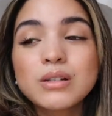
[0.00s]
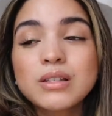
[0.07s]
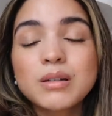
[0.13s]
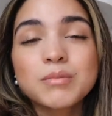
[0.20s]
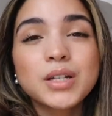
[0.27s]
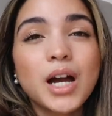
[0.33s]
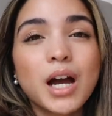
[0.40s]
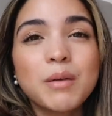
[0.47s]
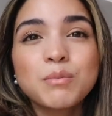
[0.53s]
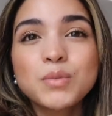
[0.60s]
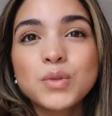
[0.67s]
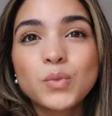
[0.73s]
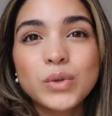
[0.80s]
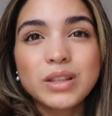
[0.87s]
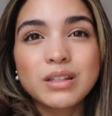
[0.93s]

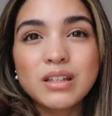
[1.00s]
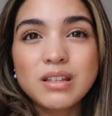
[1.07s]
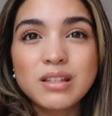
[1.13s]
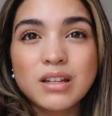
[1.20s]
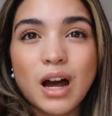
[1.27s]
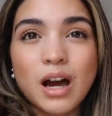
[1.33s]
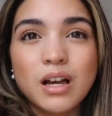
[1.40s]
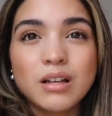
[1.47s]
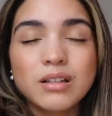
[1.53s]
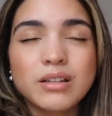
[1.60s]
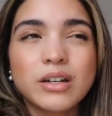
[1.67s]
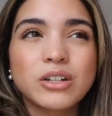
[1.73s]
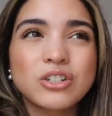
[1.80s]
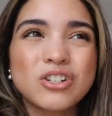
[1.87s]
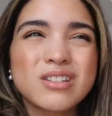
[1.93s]
Sometimes with these styles
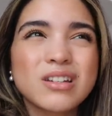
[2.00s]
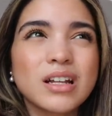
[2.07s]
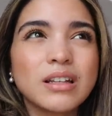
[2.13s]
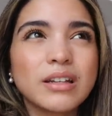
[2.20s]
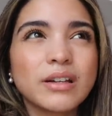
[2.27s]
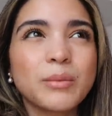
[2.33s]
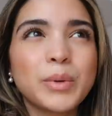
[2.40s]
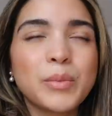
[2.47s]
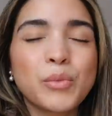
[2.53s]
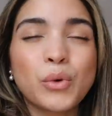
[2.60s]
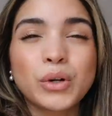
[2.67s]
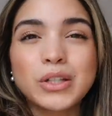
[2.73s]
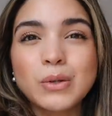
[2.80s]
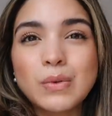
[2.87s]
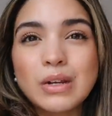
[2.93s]
that are just a little bit
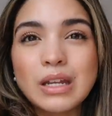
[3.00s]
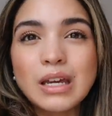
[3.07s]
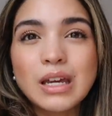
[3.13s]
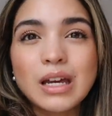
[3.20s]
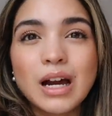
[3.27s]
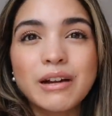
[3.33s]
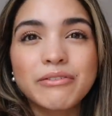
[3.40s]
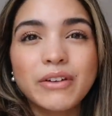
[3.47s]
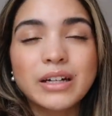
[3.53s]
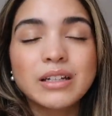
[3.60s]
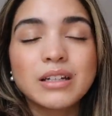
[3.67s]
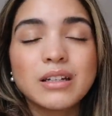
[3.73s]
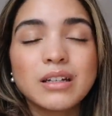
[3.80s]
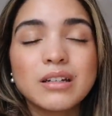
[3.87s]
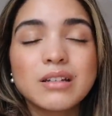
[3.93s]
more unique, I find
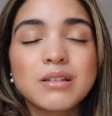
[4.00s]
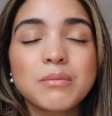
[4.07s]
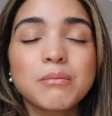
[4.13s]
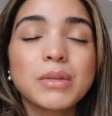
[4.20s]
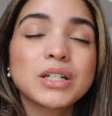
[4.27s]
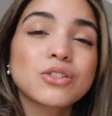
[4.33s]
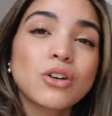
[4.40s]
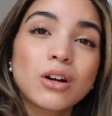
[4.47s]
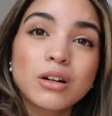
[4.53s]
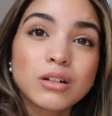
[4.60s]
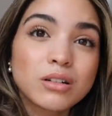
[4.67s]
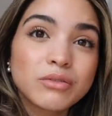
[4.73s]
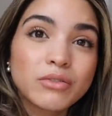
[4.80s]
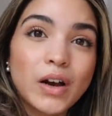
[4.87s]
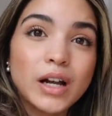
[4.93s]
it is much harder
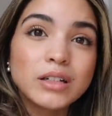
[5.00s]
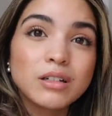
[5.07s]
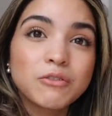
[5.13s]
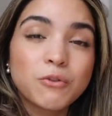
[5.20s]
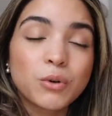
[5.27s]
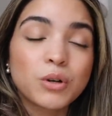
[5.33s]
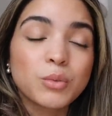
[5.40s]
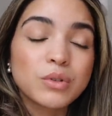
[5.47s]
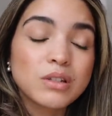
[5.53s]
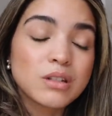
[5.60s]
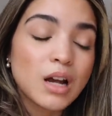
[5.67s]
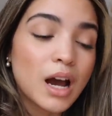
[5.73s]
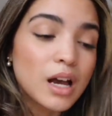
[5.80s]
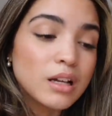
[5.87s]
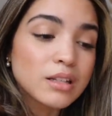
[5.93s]
to find affordable
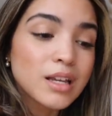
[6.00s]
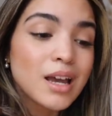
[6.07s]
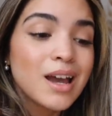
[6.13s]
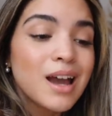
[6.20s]
styles.